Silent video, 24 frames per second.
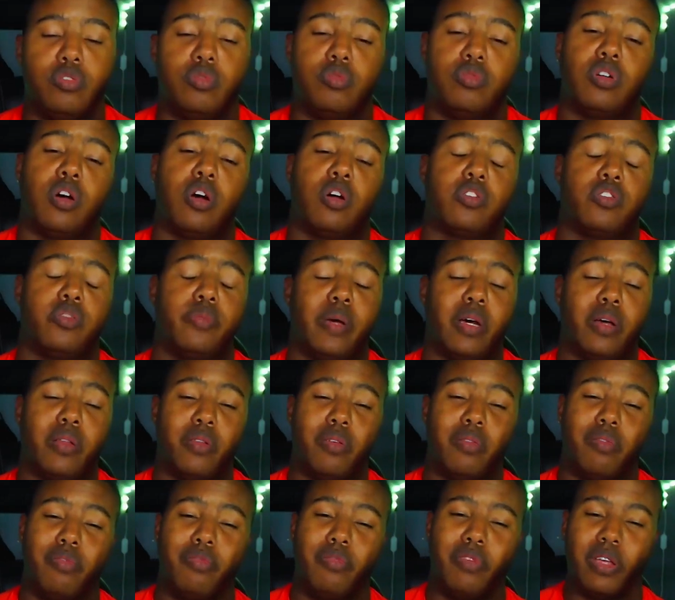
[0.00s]
talk about,
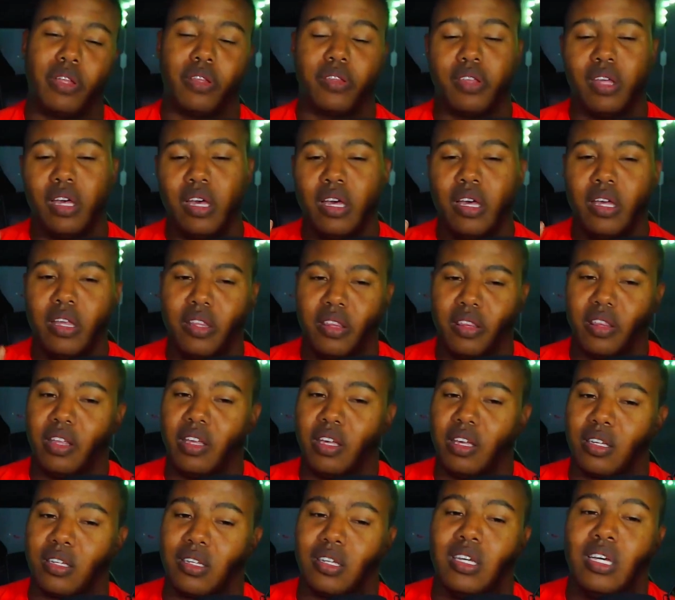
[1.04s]
the 5th
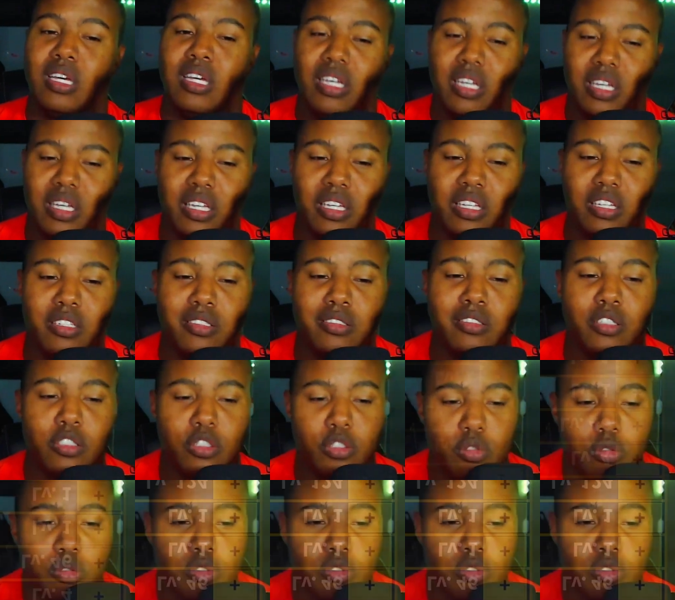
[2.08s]
thing, is your